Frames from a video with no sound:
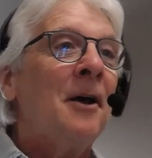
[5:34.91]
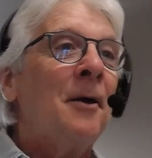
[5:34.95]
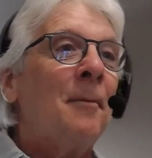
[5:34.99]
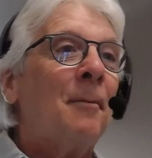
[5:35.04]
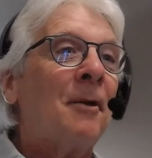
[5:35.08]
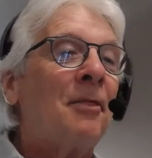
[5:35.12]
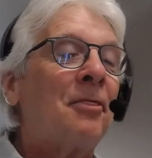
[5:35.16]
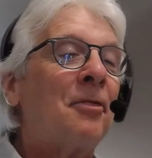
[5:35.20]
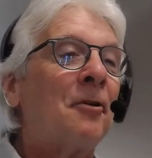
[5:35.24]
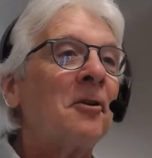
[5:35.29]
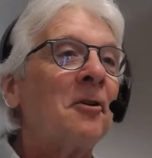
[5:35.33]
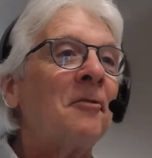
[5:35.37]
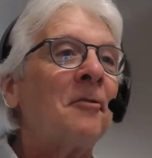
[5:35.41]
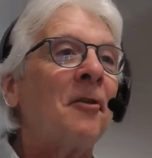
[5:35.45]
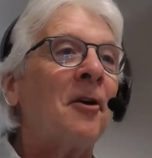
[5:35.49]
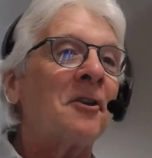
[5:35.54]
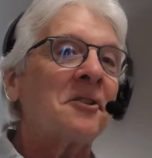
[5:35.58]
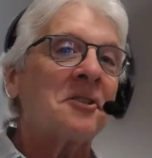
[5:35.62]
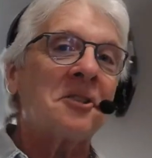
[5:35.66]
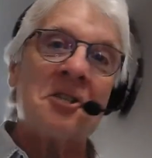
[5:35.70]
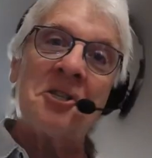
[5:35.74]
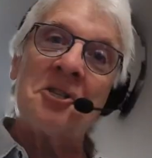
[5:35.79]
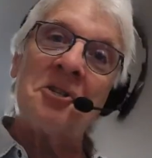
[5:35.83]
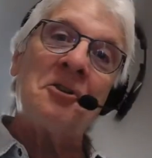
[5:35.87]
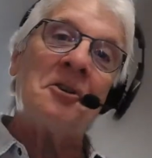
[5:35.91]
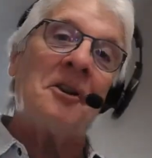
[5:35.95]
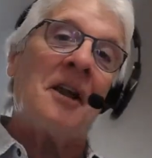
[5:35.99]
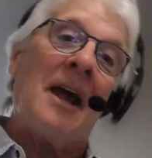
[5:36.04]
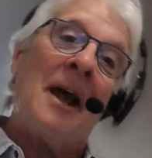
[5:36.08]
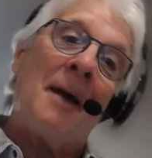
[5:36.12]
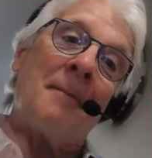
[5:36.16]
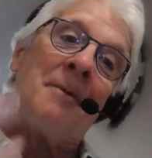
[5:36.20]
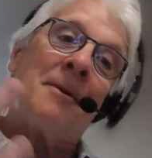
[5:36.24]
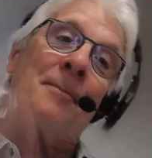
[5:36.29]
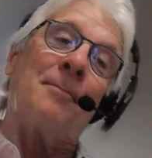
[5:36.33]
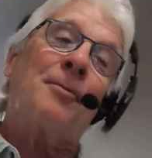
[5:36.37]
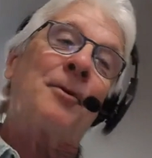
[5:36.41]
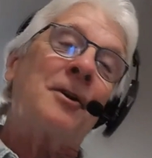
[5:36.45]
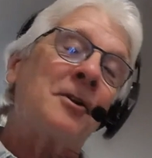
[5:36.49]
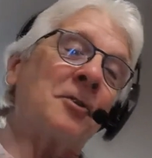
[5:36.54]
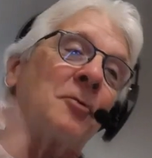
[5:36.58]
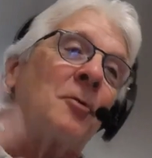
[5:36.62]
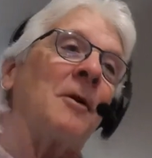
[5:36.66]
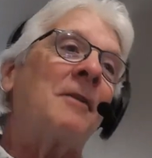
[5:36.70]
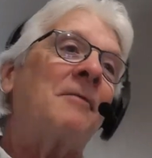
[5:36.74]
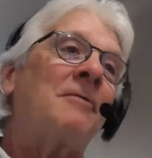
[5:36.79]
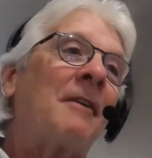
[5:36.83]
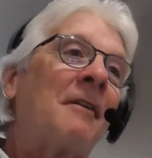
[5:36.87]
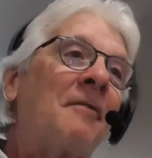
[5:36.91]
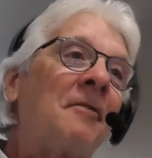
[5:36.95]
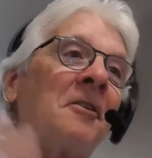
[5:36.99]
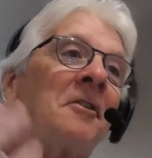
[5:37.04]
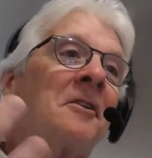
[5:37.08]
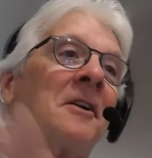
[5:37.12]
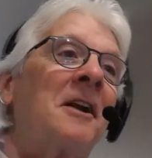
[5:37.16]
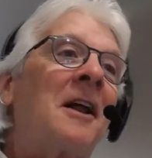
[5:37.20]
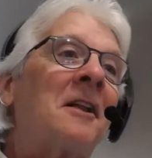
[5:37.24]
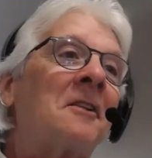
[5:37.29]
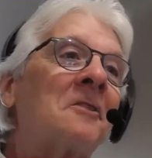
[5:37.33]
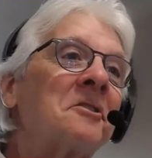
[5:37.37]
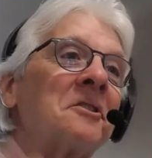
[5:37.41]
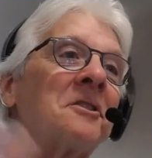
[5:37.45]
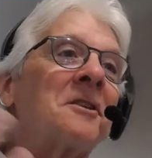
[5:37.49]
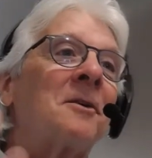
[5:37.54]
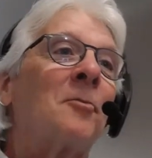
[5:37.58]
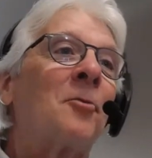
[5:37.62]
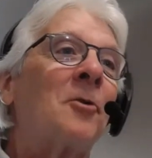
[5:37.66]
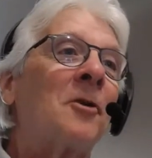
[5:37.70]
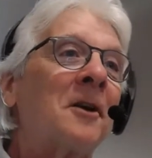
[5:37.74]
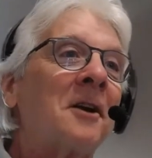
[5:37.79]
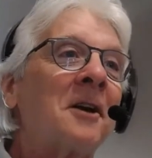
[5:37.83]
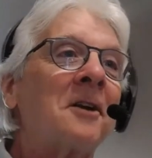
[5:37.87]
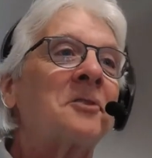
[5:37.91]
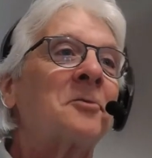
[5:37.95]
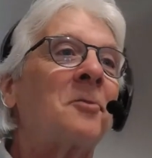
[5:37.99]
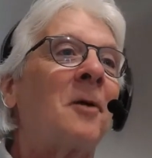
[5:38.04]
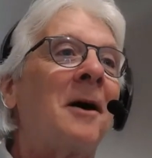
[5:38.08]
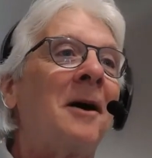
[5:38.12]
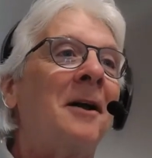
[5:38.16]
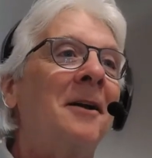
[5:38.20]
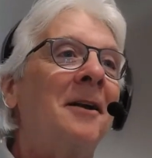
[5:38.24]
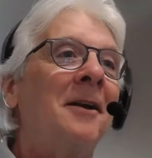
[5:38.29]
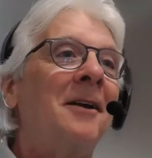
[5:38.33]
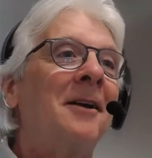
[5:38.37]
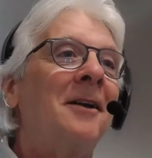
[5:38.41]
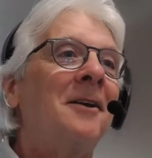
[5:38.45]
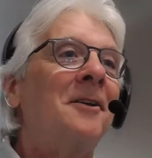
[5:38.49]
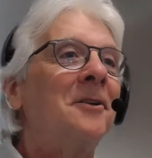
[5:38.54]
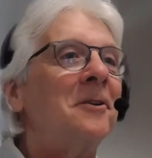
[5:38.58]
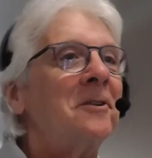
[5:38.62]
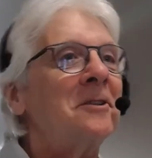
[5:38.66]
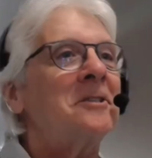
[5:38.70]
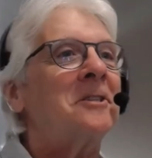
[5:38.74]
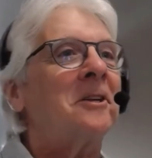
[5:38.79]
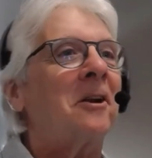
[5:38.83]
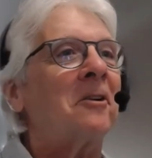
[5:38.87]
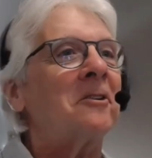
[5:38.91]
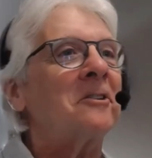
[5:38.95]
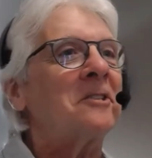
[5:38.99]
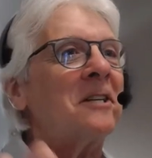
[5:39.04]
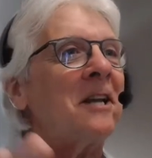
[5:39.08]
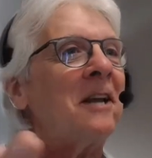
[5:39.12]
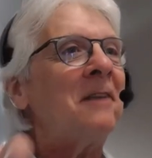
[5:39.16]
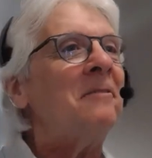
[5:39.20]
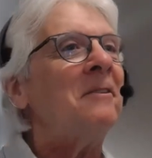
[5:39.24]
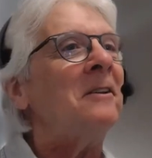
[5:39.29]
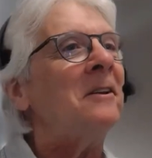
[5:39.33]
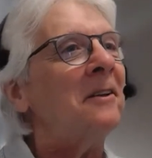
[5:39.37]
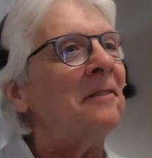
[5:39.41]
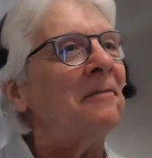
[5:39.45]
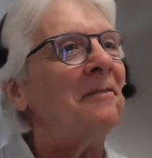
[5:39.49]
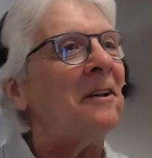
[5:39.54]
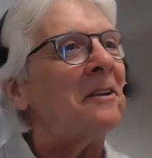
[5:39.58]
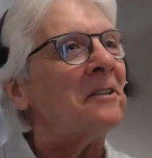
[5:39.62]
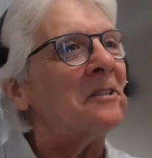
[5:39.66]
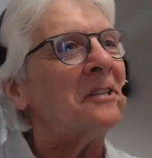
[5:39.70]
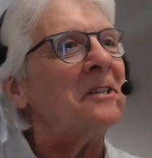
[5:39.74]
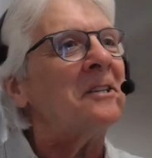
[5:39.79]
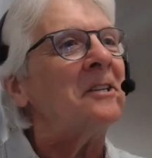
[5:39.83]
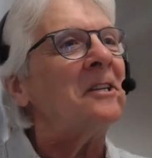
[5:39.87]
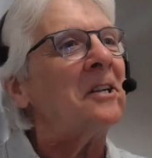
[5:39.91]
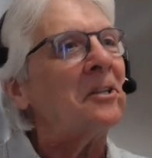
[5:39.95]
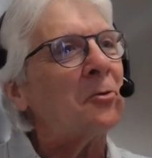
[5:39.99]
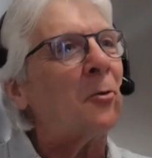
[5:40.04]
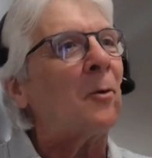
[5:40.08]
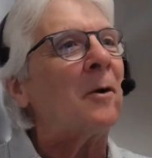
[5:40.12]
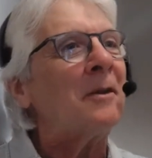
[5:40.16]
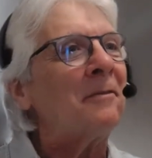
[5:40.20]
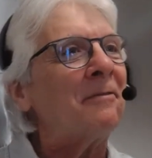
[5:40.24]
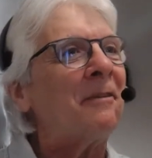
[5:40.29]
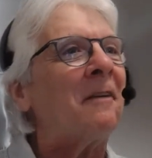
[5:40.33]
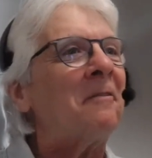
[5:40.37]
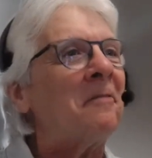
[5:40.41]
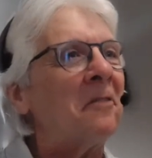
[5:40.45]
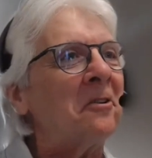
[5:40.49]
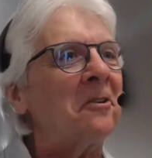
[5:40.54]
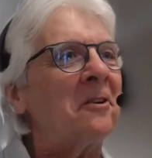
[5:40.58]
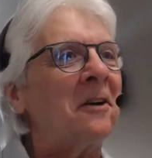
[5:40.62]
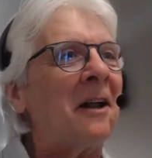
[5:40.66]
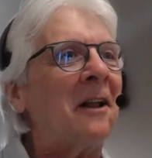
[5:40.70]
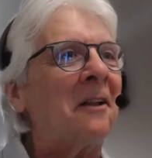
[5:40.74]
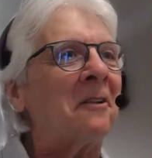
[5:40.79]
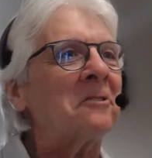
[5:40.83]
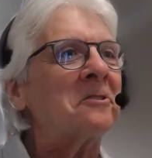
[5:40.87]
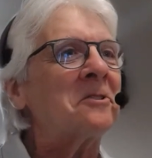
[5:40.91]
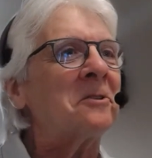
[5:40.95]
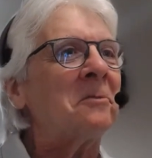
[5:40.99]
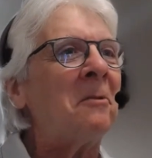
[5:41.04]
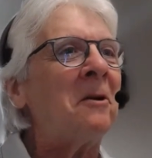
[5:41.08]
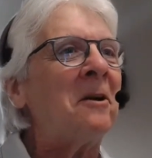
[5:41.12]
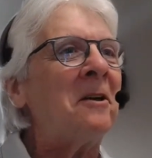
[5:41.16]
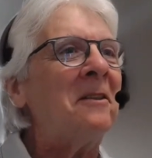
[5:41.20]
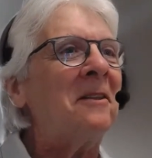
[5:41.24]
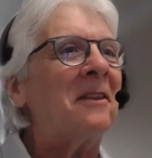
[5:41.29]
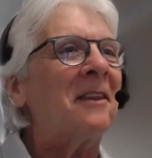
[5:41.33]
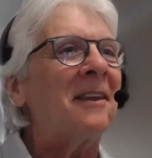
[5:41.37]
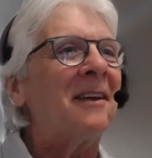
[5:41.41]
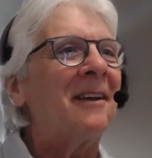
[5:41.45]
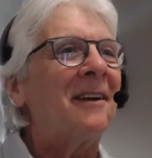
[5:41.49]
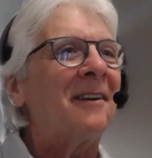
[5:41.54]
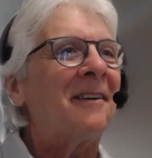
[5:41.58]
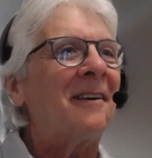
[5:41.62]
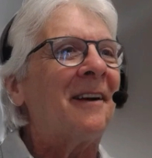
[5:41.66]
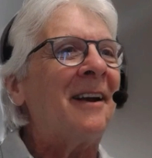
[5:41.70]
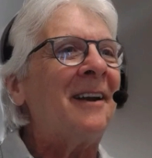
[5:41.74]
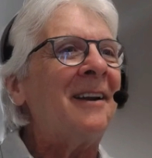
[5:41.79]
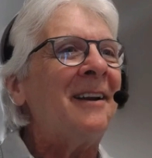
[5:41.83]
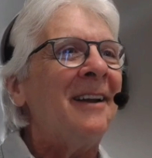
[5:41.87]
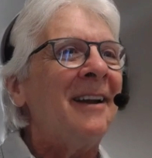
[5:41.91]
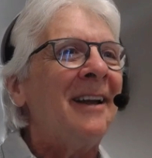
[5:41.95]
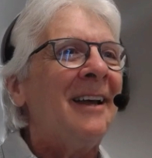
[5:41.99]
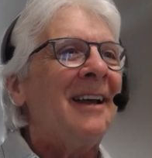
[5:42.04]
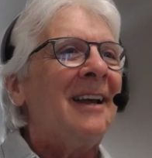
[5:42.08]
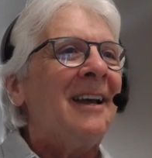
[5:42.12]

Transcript: But third of all, since you're in the habit of putting $2,500 somewhere, guess what? You can start saving and investing at $2,500 a month, right?